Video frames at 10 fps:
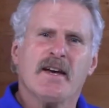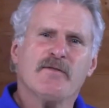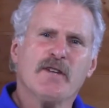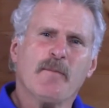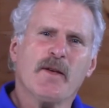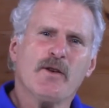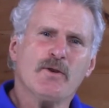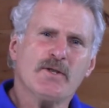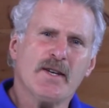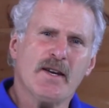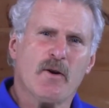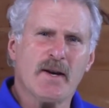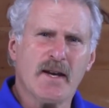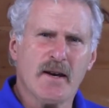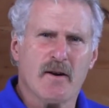If something you see or
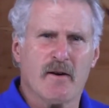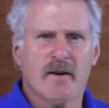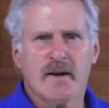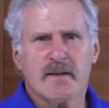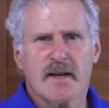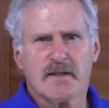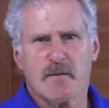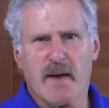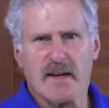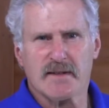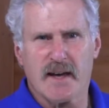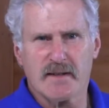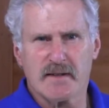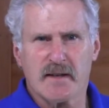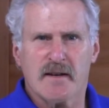hear doesn't make
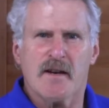sense,